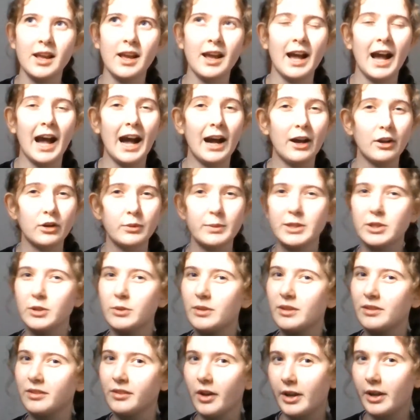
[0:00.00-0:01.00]
how do we do
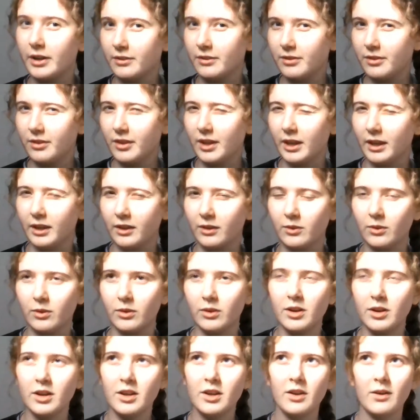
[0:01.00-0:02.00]
this kind of thing, or
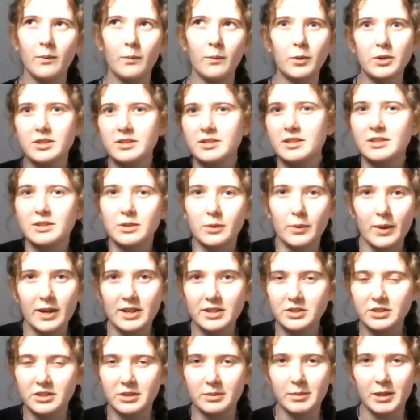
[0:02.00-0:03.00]
what does this
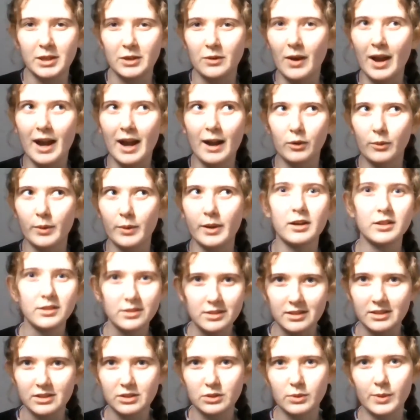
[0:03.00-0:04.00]
question mean, or how do I
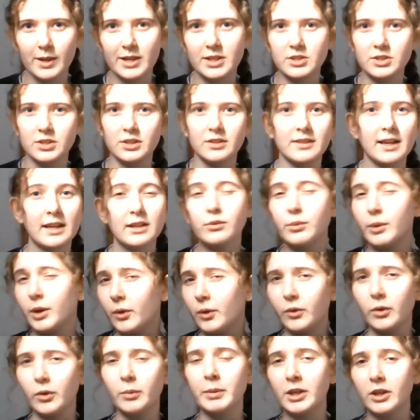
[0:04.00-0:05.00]
answer this question, that's when I'll
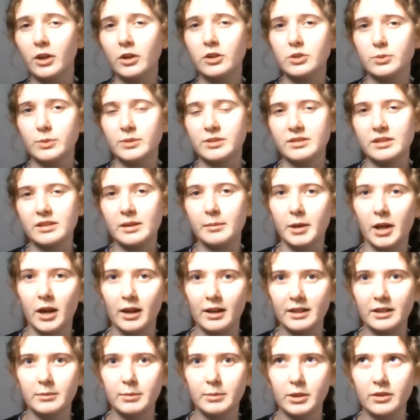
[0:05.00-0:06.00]
normally go to a seminar
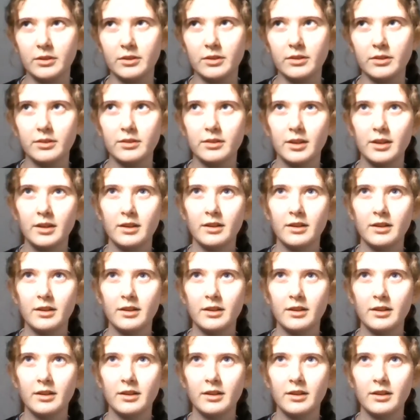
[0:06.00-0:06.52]
leader, because,